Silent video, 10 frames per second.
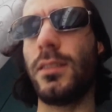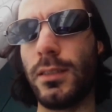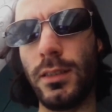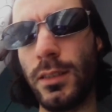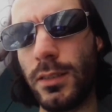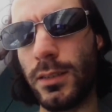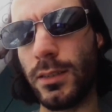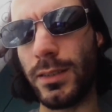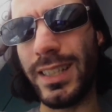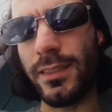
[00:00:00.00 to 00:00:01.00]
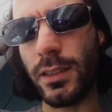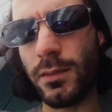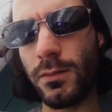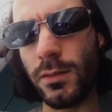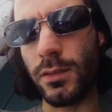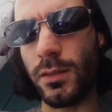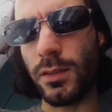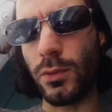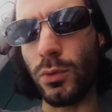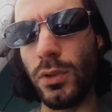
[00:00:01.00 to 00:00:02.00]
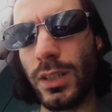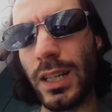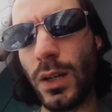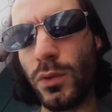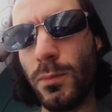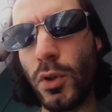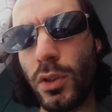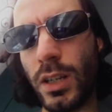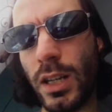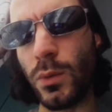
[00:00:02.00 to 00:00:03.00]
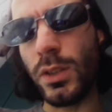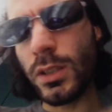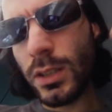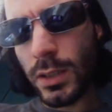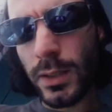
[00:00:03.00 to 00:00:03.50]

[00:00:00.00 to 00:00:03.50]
uh, later it could cloudy, more cloudy,